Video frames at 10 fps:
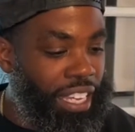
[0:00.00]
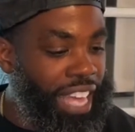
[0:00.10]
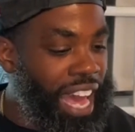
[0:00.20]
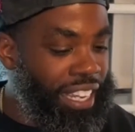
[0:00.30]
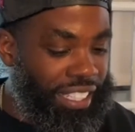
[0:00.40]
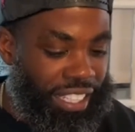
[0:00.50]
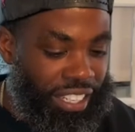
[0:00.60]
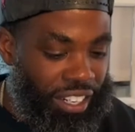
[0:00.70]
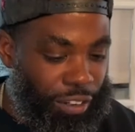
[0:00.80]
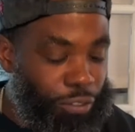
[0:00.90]
got into
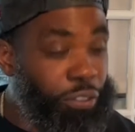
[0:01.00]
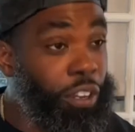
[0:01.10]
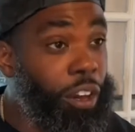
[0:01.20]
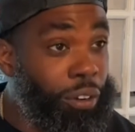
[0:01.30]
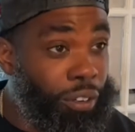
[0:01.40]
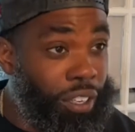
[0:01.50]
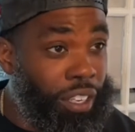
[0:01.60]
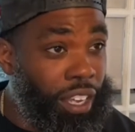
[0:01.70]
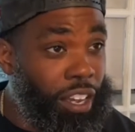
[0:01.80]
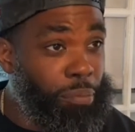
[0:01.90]
your flow of